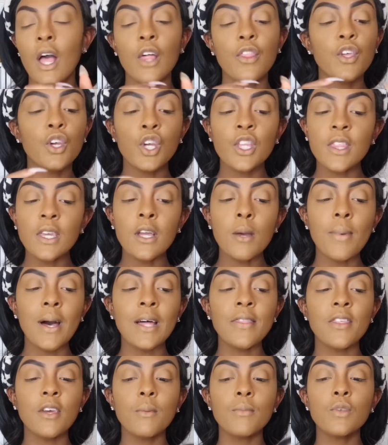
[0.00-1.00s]
The good thing
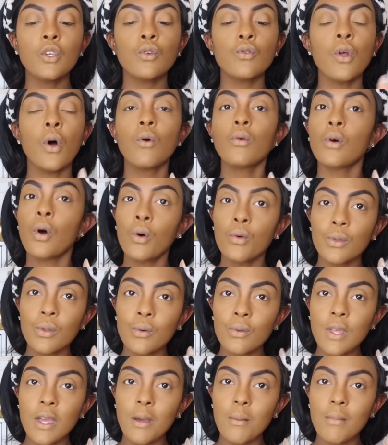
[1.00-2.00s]
about them, you don't go
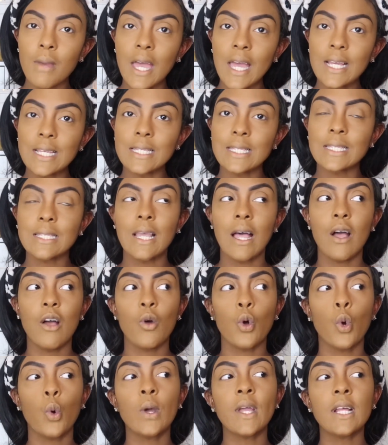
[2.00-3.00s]
through them as
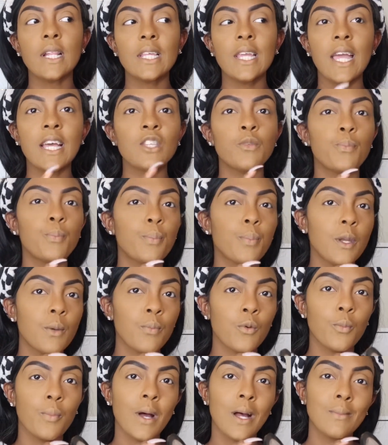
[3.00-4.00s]
quickly as
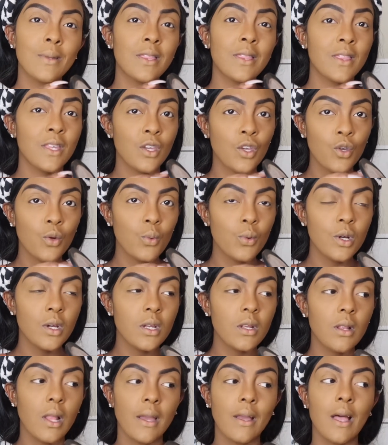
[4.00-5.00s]
people probably think you
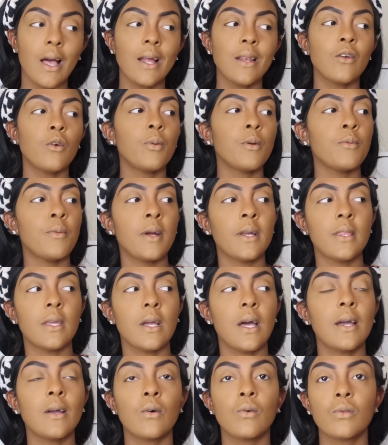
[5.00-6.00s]
would. Like, I know people probably think
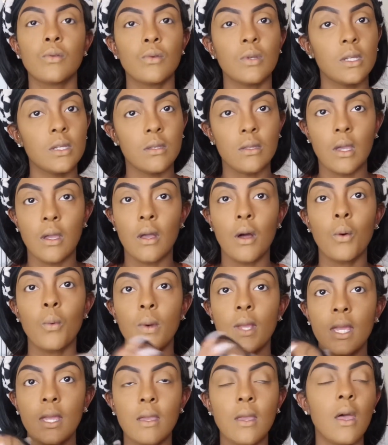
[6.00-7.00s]
I go through these like a
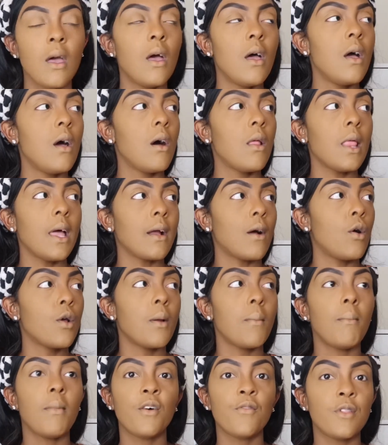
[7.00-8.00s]
week, like on a
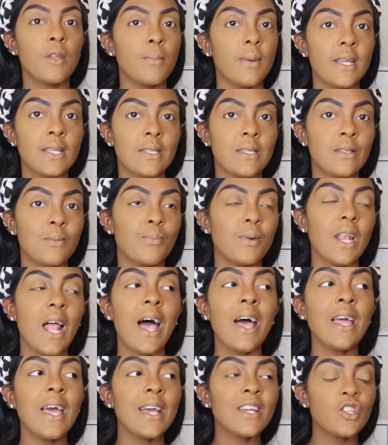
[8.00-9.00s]
monthly basis, but
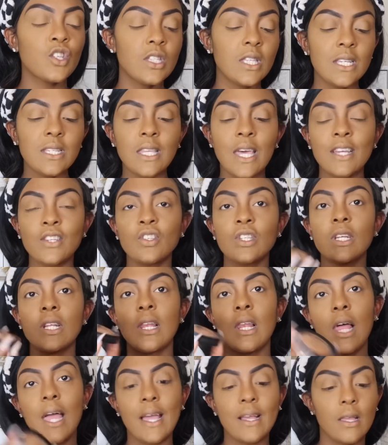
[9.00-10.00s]
these actually
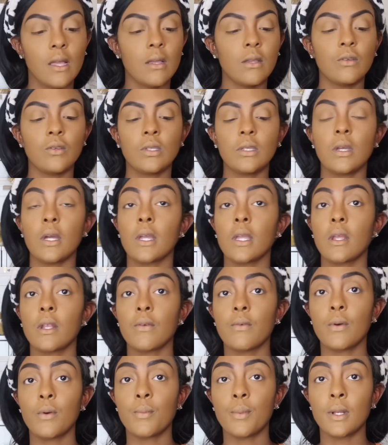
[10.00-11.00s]
last. You see, I can't
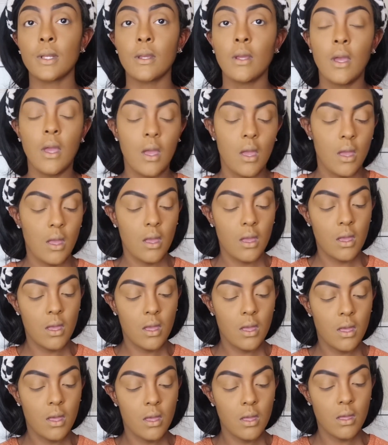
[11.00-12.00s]
even open
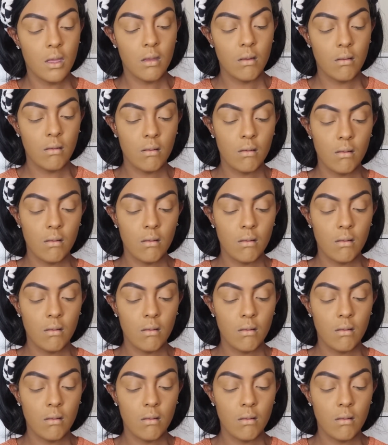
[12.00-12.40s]
it.